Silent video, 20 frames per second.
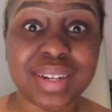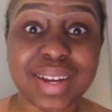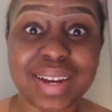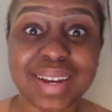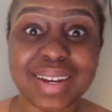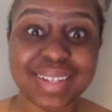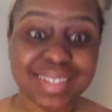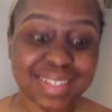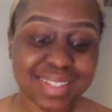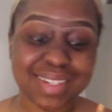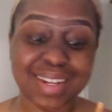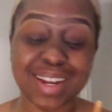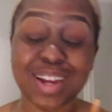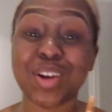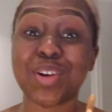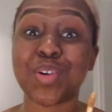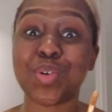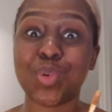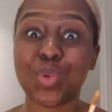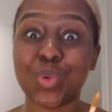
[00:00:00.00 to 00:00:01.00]
guys. Like,
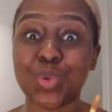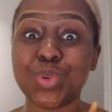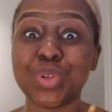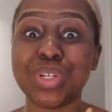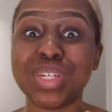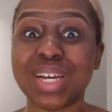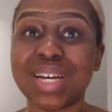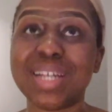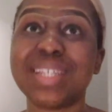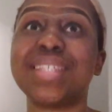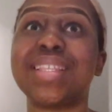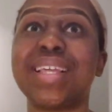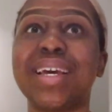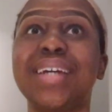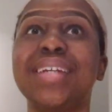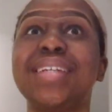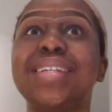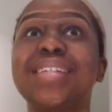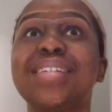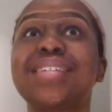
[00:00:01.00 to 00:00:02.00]
who does
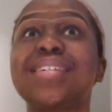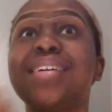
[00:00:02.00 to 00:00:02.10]
that?